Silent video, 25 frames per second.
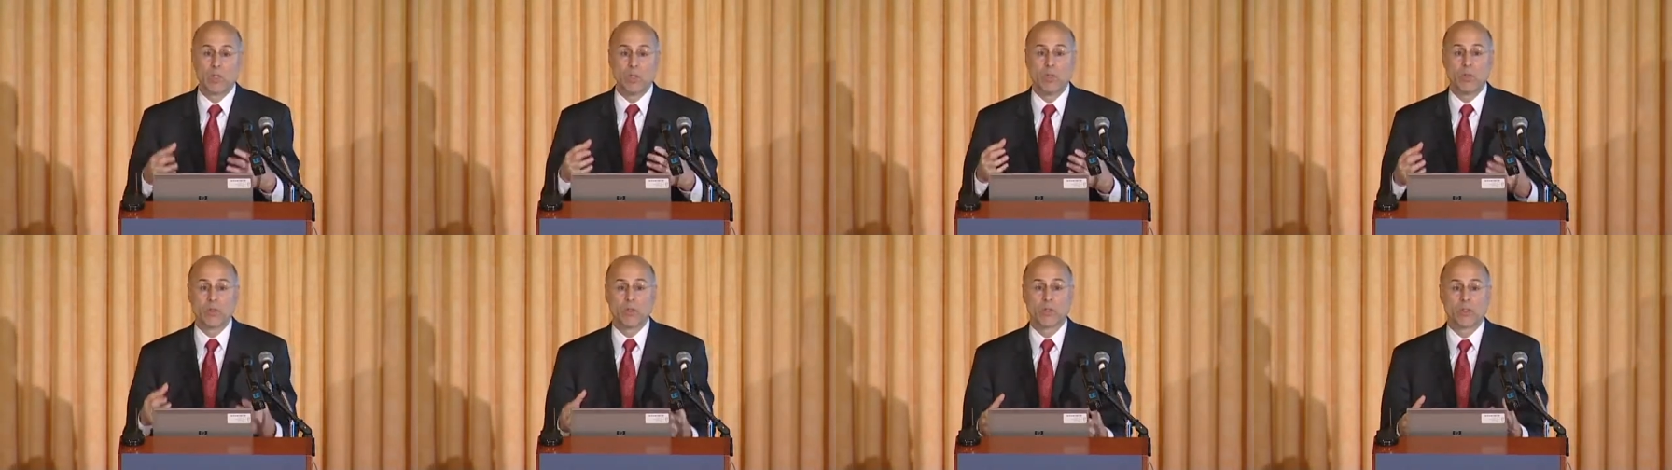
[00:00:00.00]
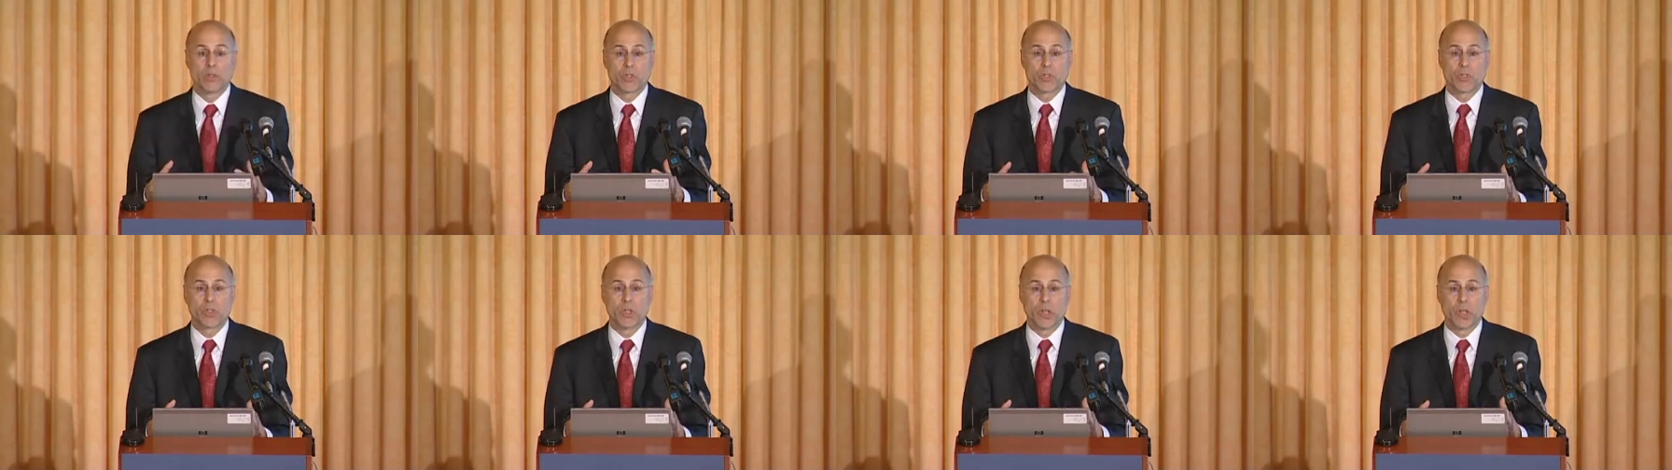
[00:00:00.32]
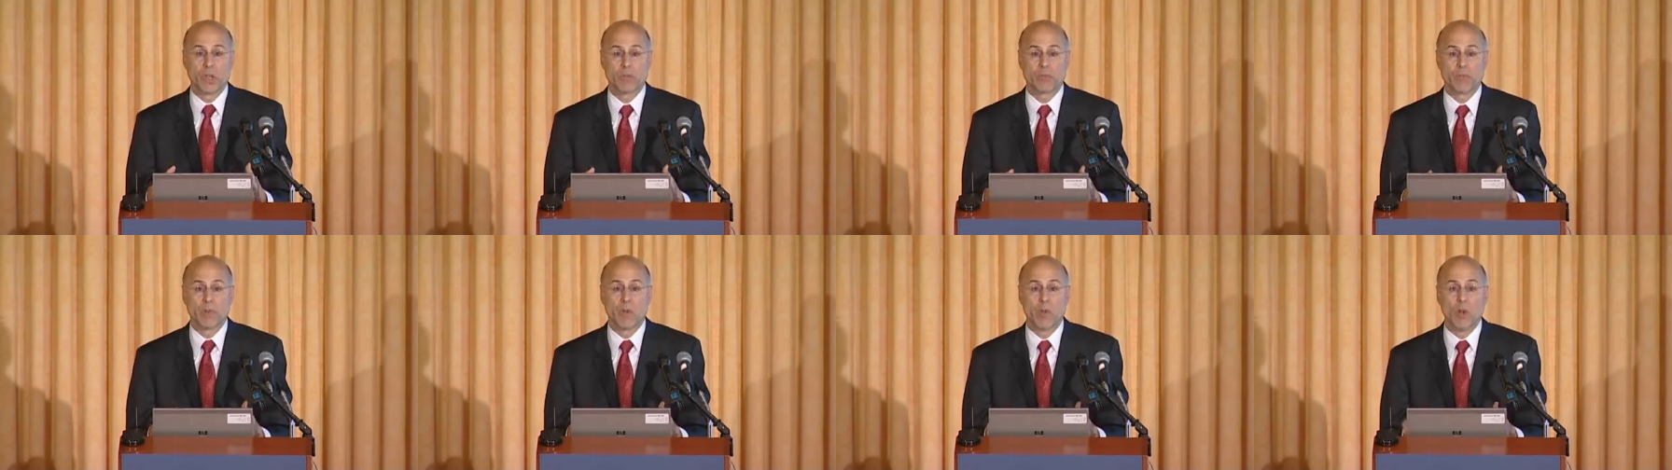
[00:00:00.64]
use this
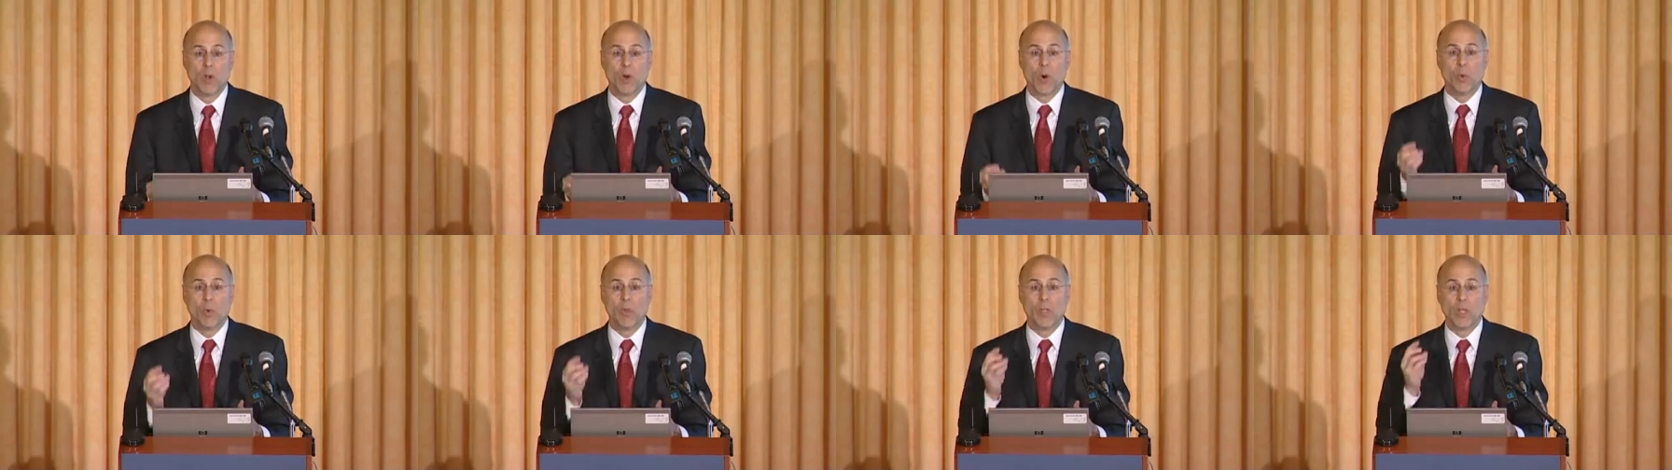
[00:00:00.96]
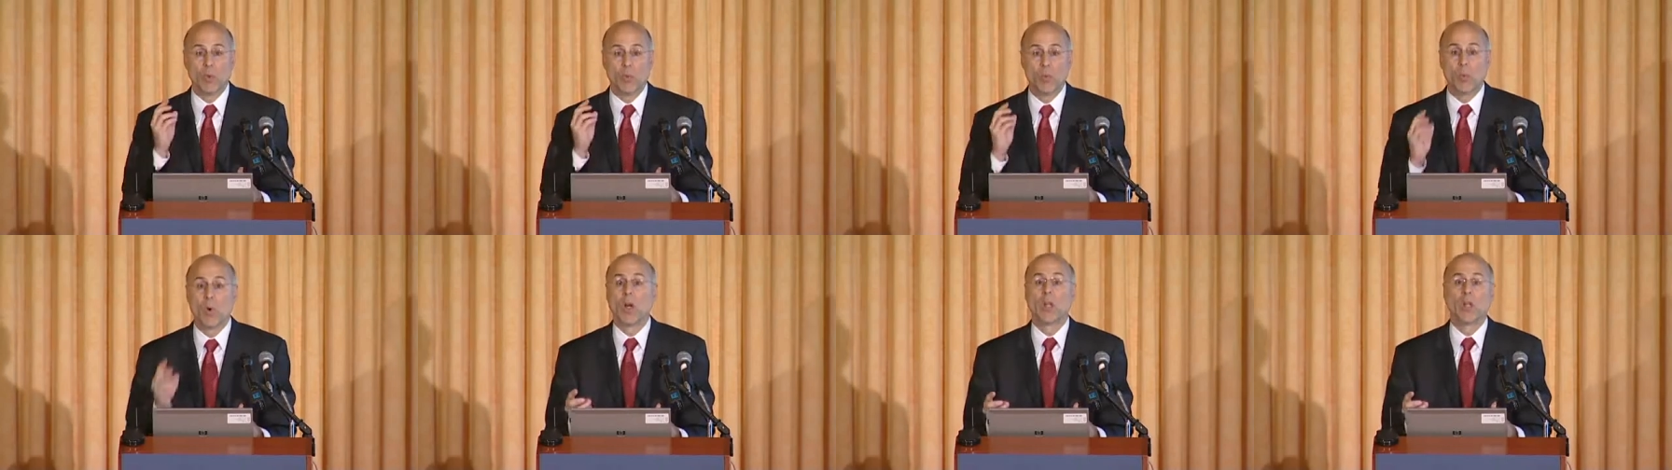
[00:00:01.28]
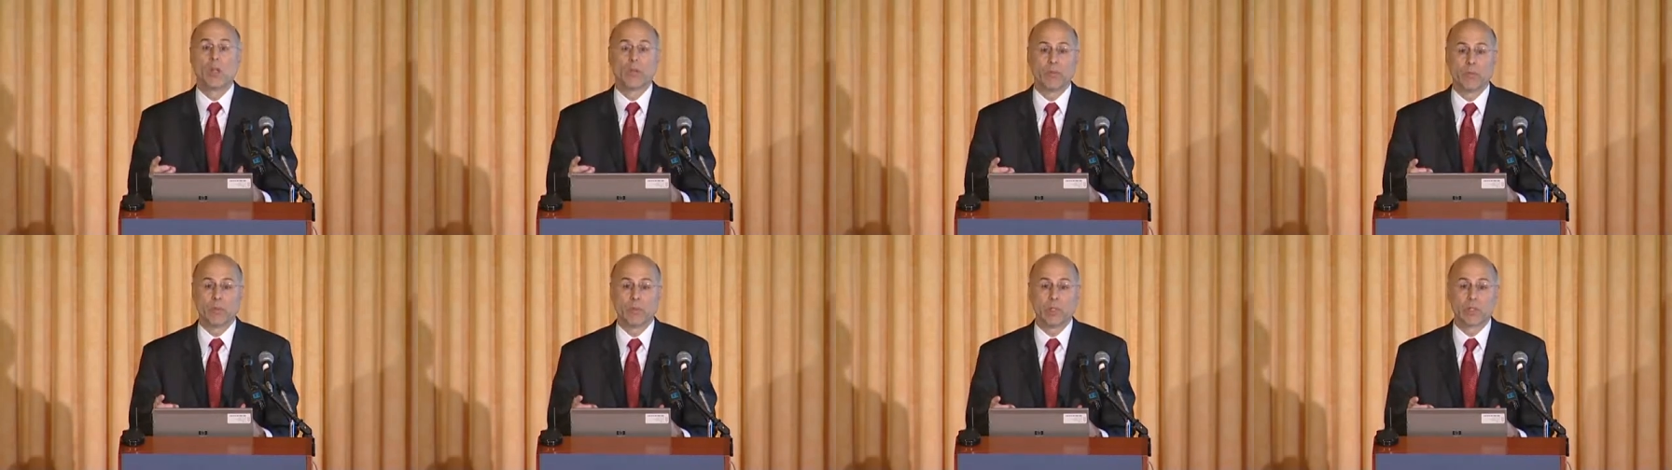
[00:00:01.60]
stuff, only
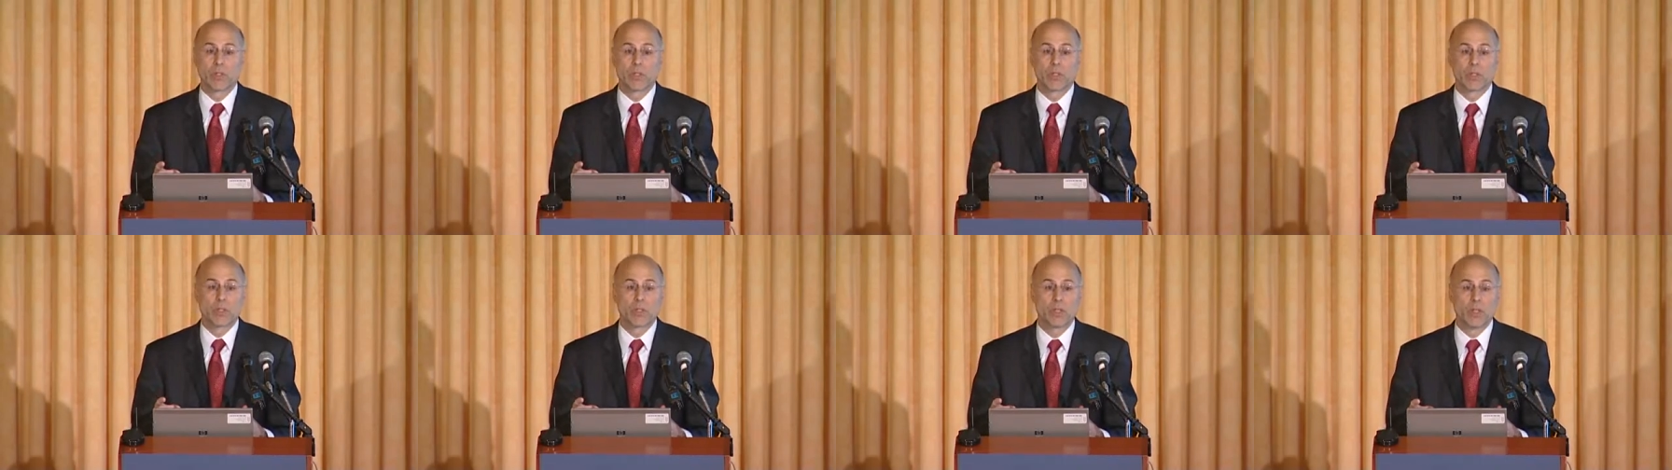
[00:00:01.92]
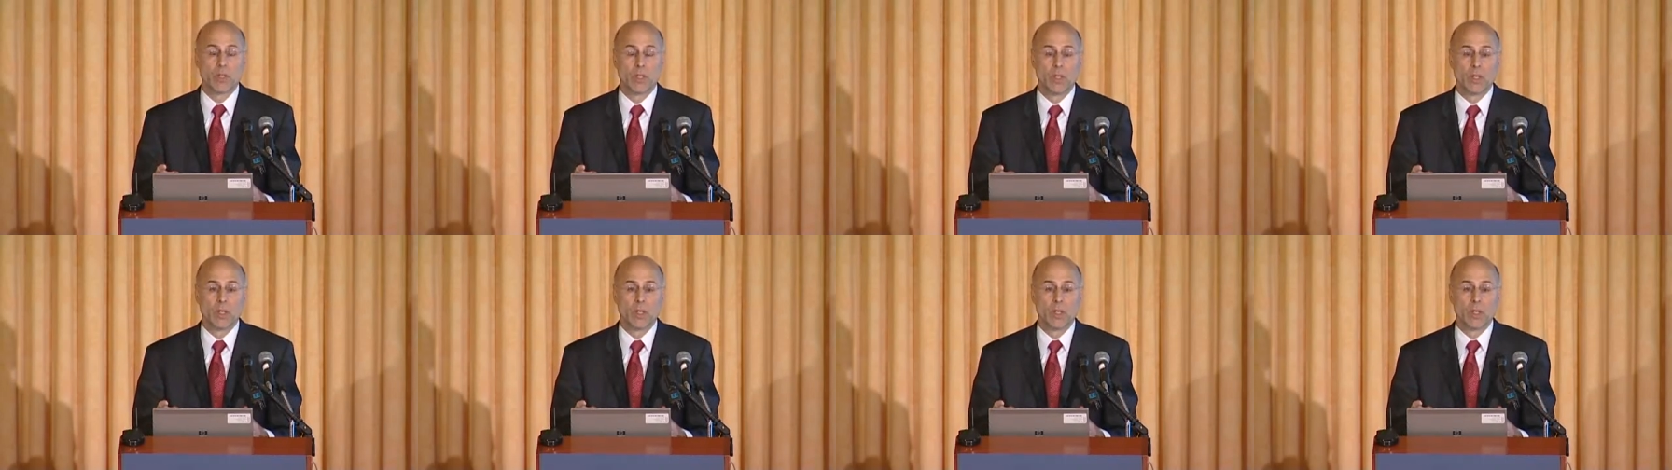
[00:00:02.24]
one of which